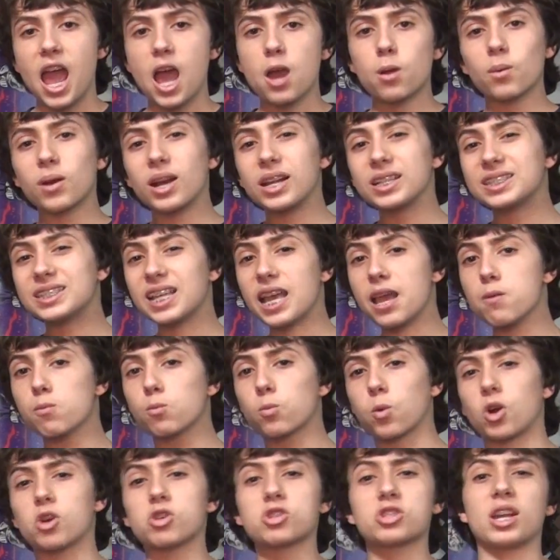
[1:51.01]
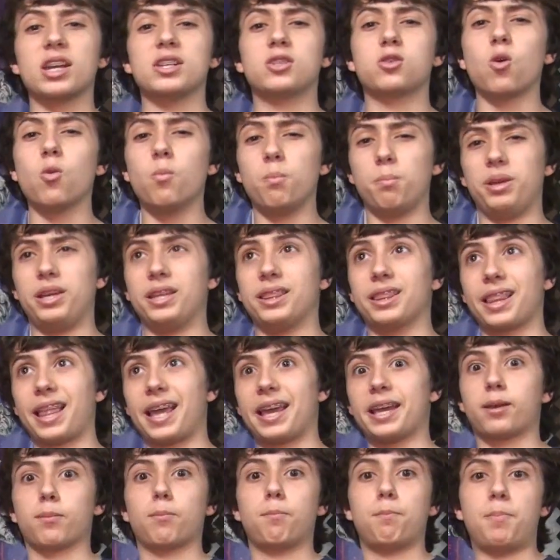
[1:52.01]
And when I say worst, I don't mean
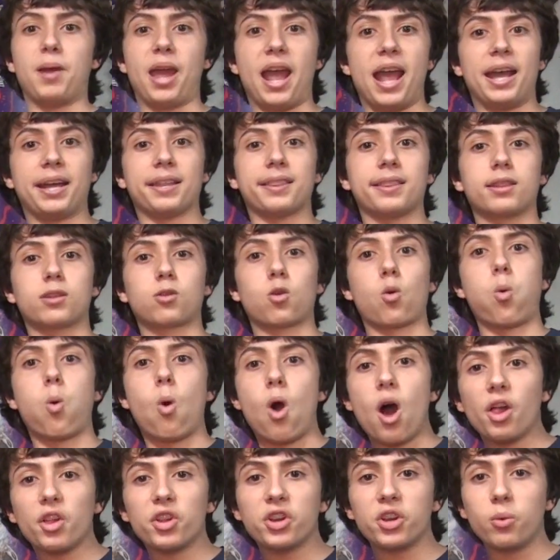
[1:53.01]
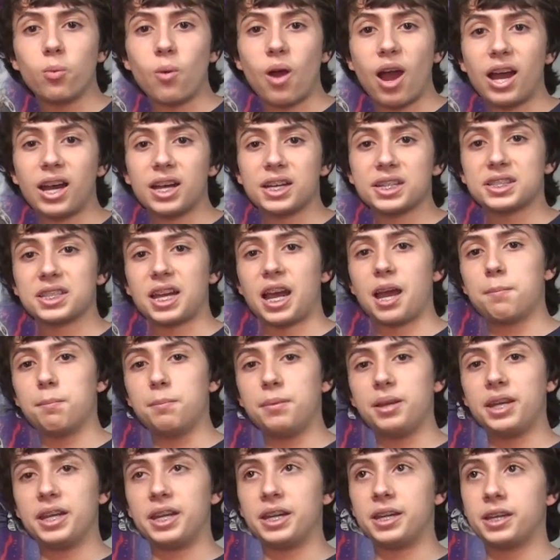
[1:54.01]
like bad quality-wise, I
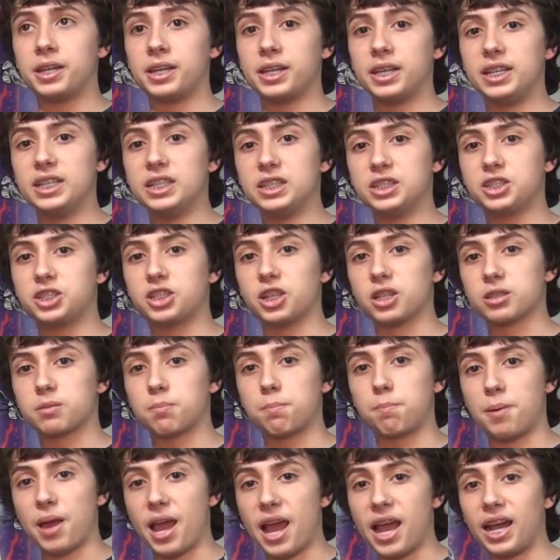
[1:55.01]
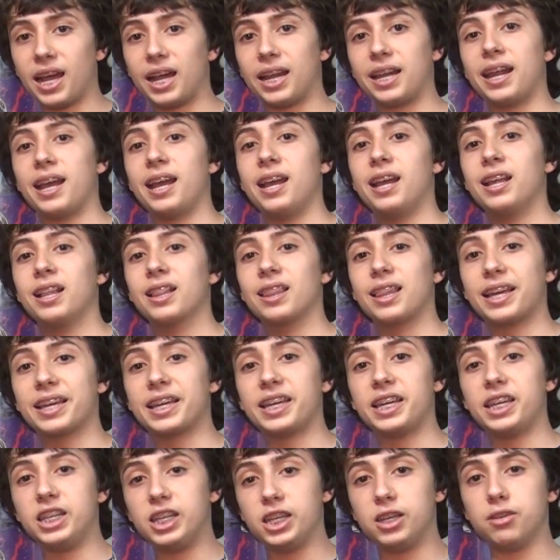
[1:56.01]
mean he's just bad,
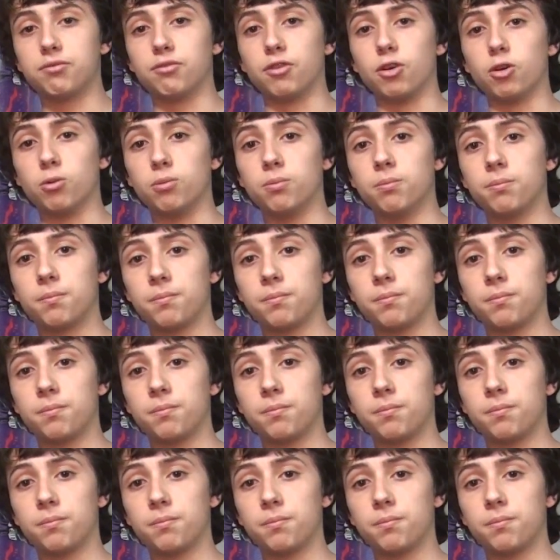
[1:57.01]
like evil.